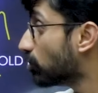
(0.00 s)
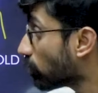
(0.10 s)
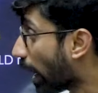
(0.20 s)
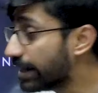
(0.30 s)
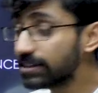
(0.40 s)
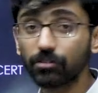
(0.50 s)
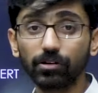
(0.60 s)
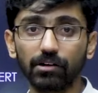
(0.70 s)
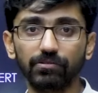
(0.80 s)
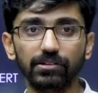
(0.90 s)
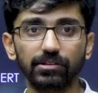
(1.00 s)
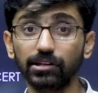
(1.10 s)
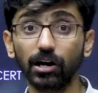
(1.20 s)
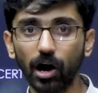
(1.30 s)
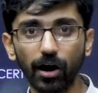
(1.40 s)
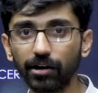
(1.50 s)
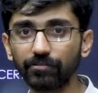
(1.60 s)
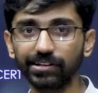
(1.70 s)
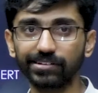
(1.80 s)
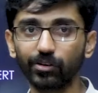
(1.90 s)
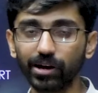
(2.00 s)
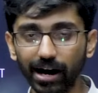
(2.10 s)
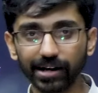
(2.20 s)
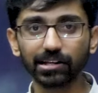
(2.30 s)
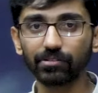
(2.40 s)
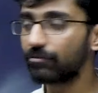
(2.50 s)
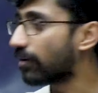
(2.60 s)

choose either one of this, not all of this. Okay, either one of